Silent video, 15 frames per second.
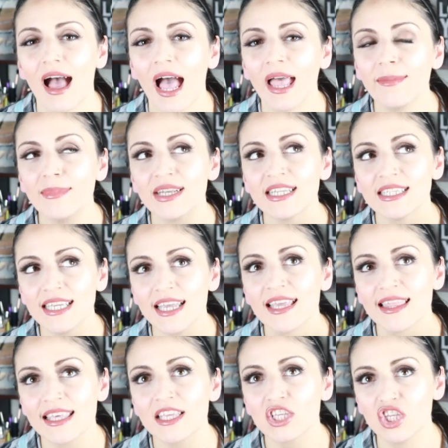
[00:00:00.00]
I'm gonna
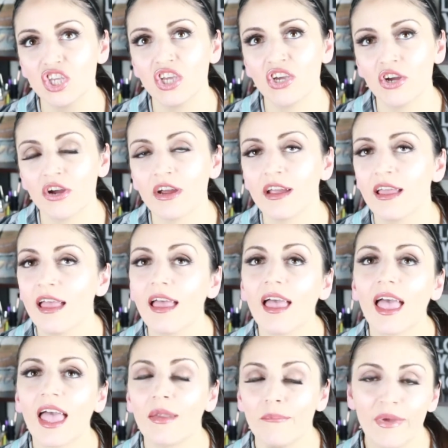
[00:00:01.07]
take this year
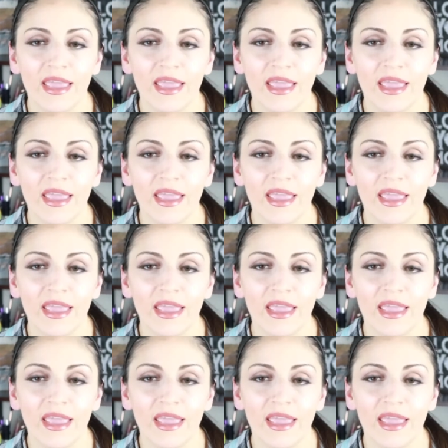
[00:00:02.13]
and